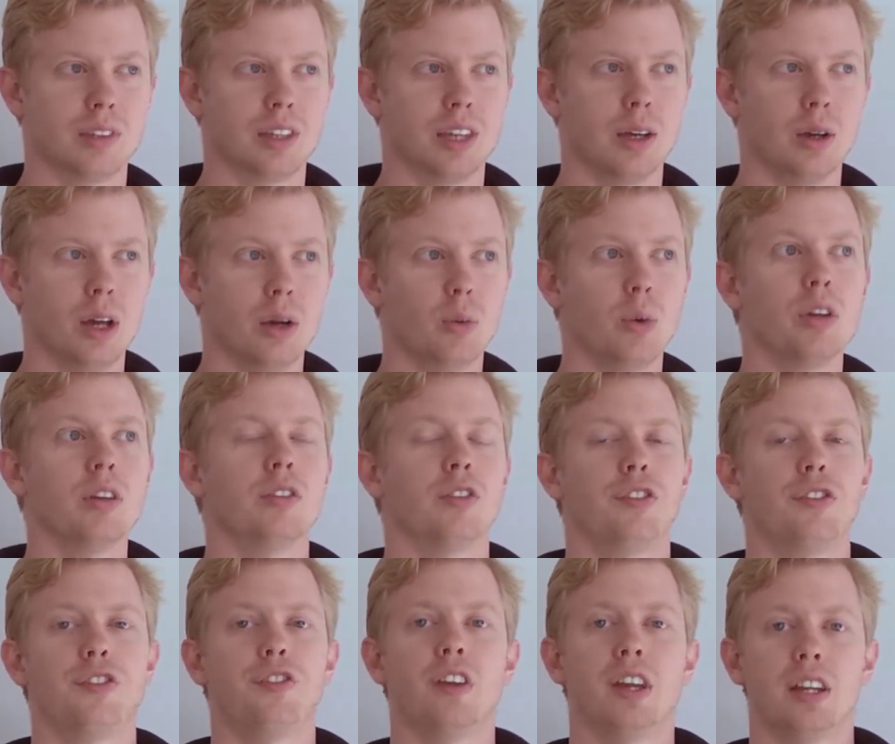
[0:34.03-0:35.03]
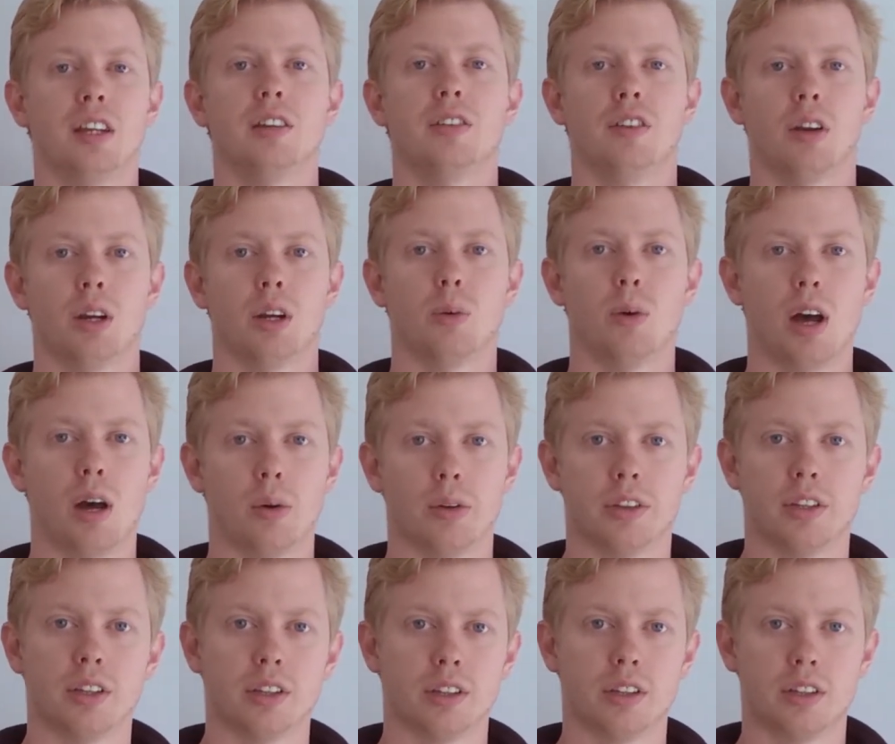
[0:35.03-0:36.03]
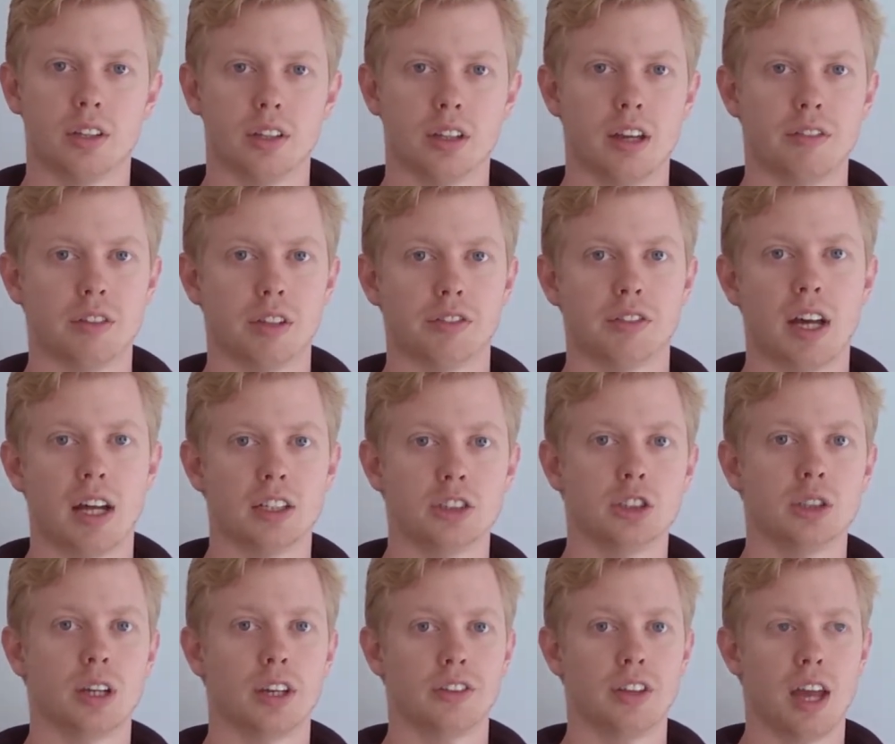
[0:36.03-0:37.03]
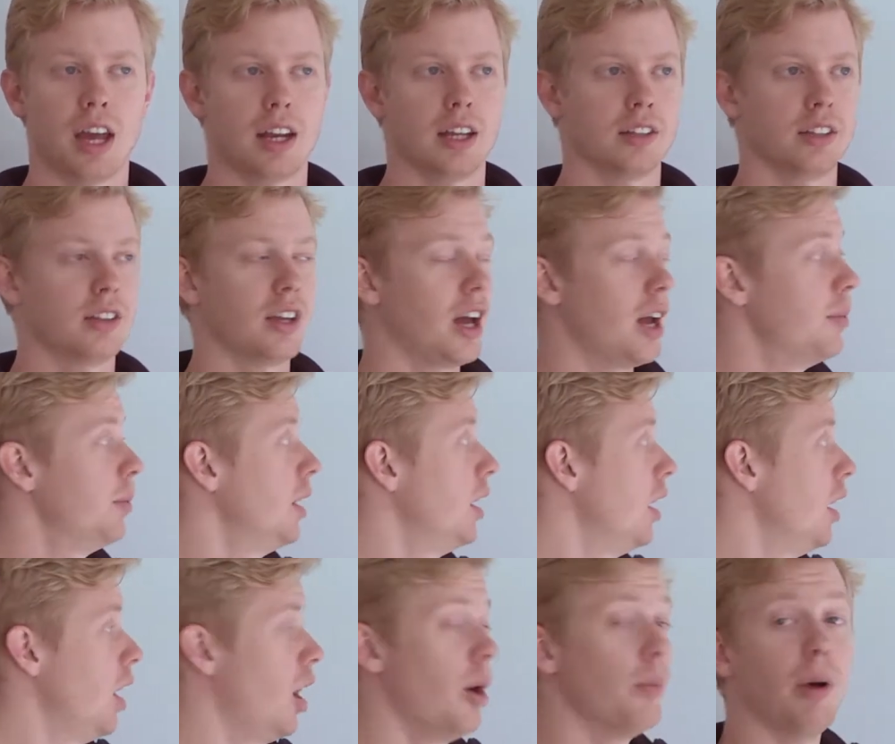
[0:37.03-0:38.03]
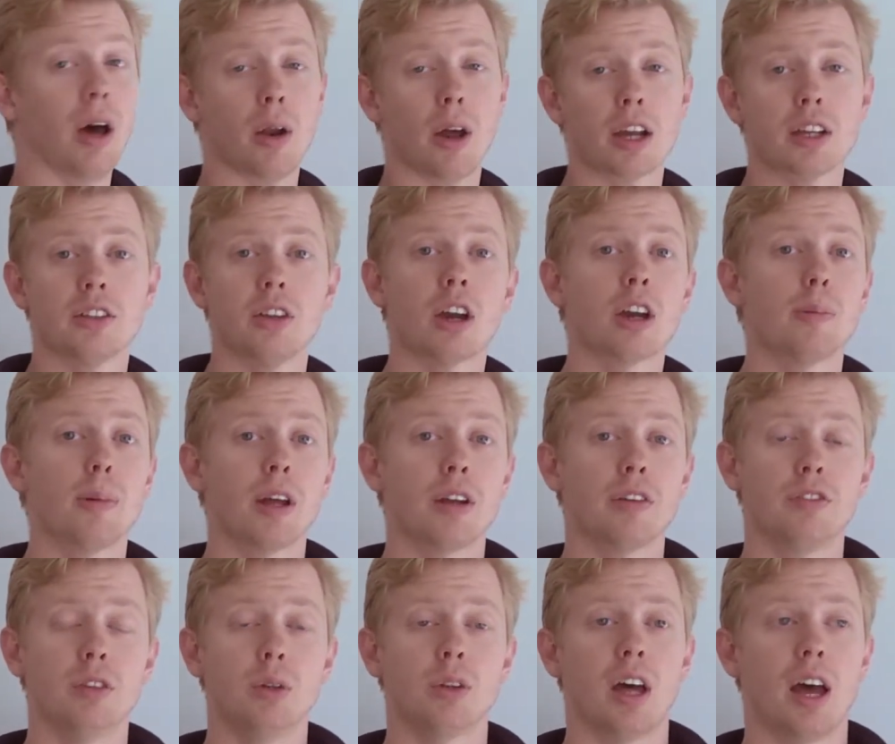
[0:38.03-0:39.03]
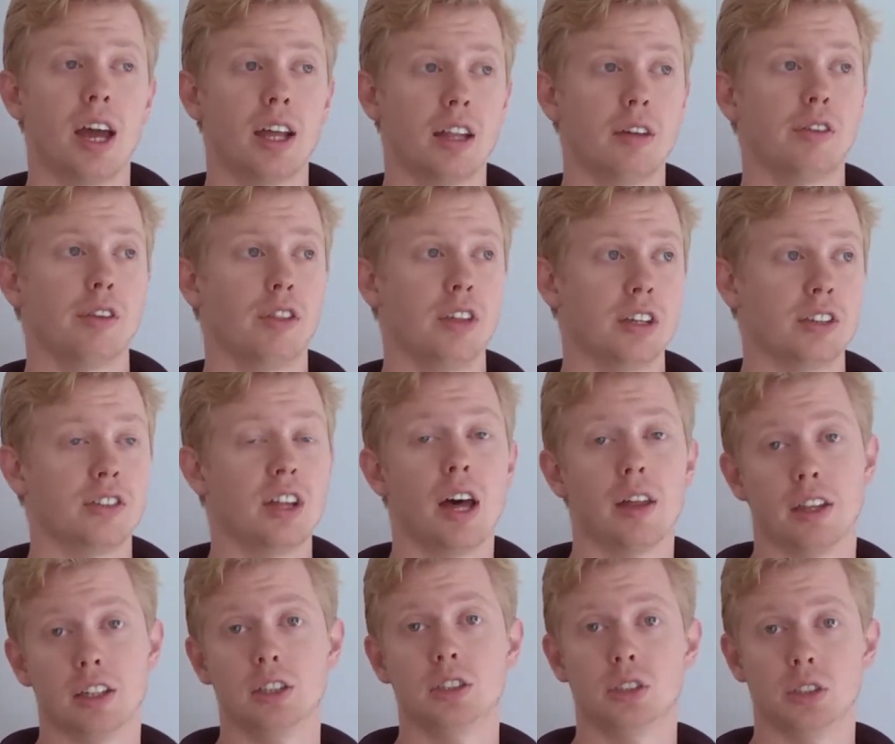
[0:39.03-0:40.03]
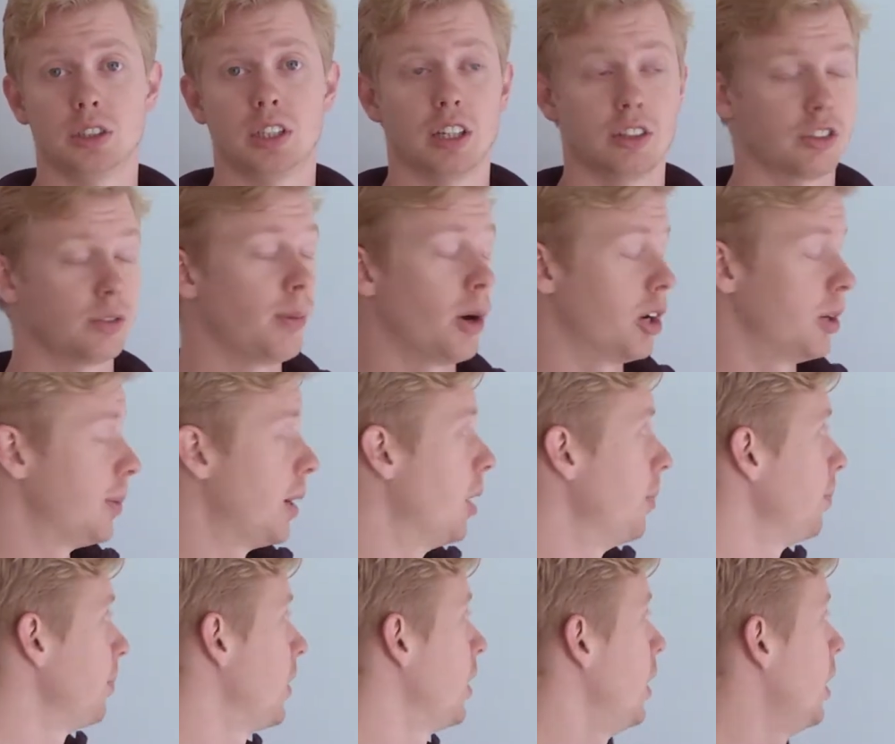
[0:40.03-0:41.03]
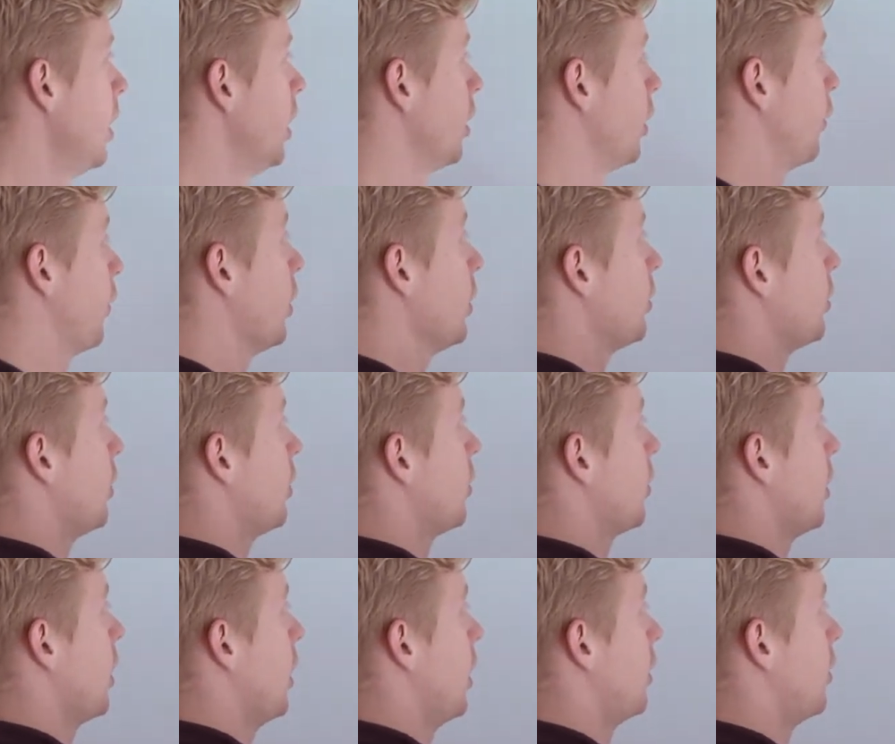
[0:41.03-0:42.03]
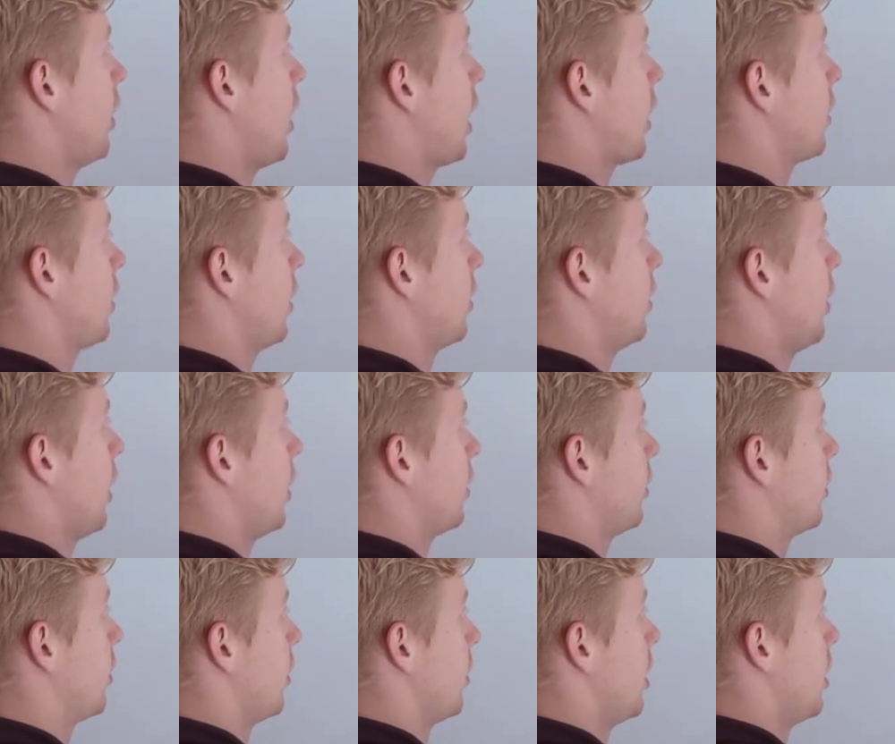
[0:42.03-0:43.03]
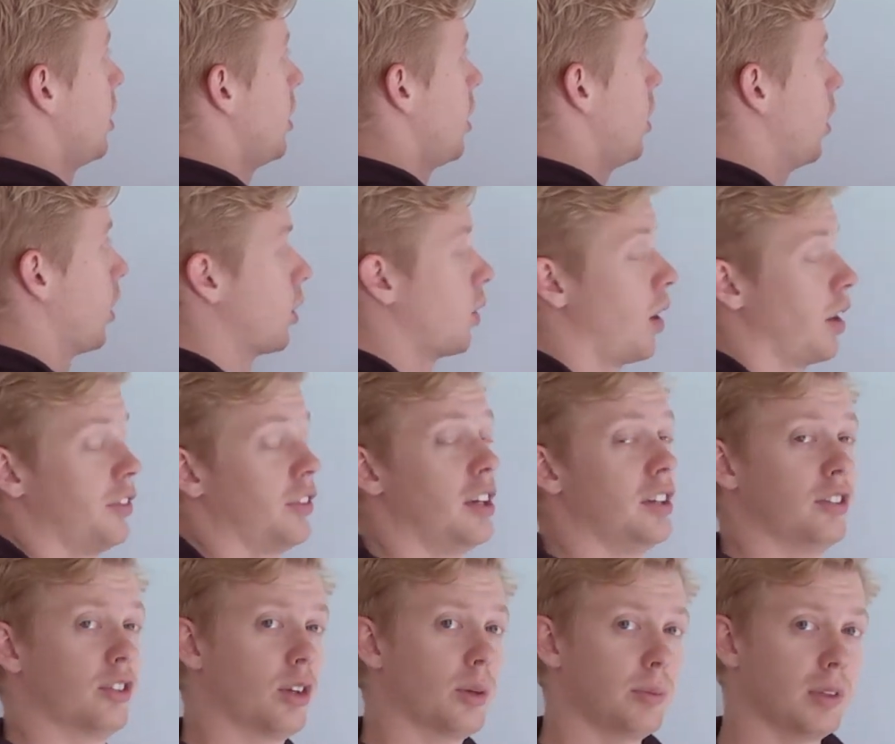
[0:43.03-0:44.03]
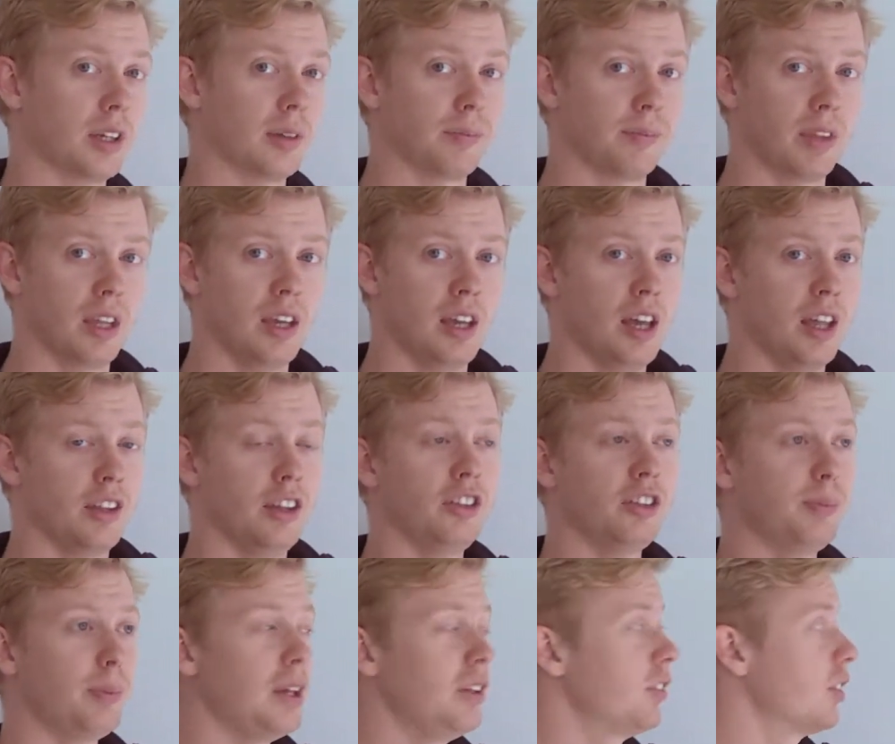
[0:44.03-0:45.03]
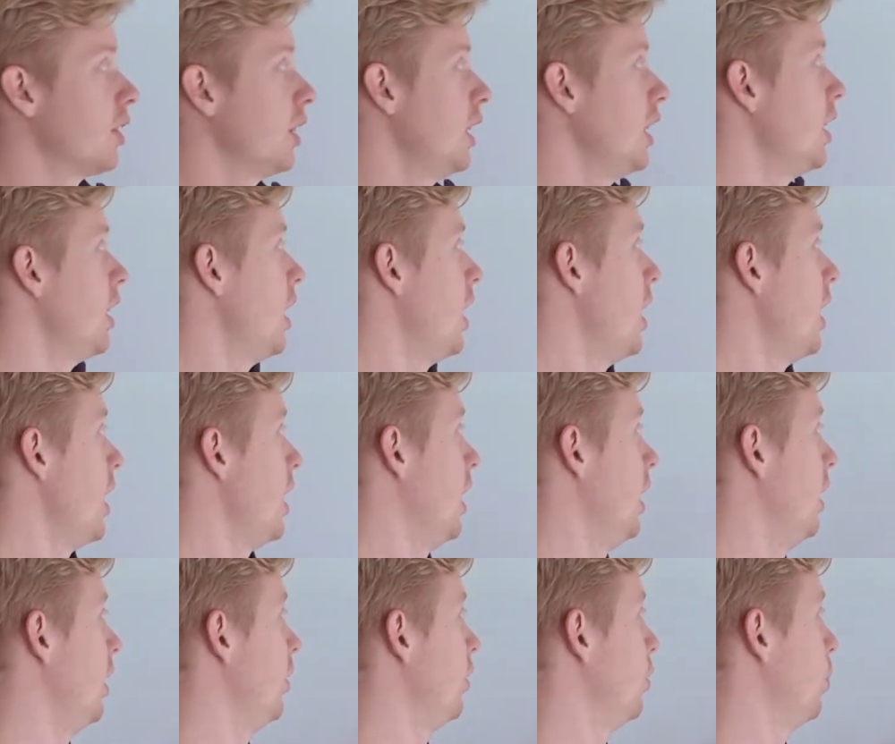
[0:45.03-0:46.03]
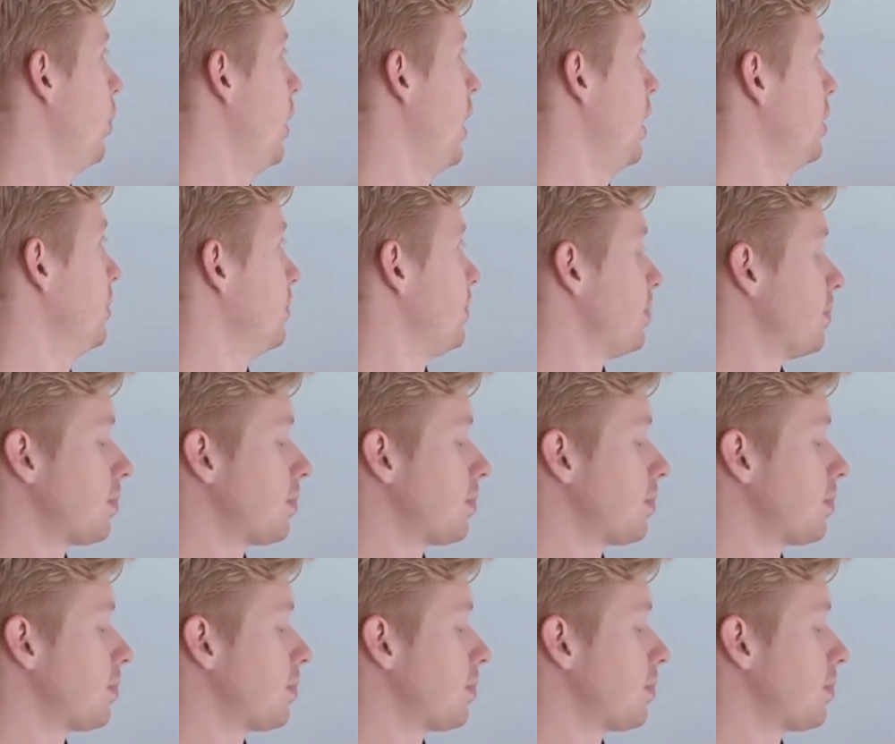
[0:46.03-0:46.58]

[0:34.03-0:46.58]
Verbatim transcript: it, it, wouldn't fit in very well with the, the level of knowledge you guys had at the time. But I can talk about a few of the high level things now that you should get smart about. The first is, is XSS, or cross-site scripting. This basically is when